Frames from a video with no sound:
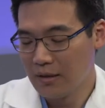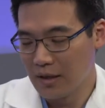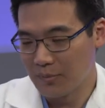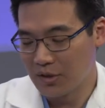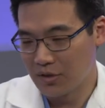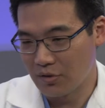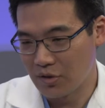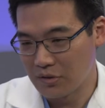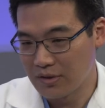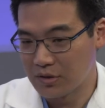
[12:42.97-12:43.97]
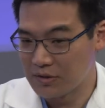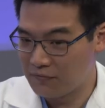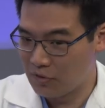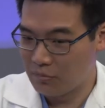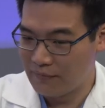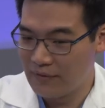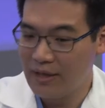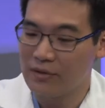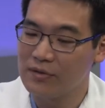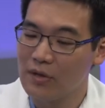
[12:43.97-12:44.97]
Um, congenital heart lesions for the
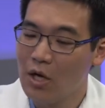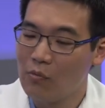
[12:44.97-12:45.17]
providers,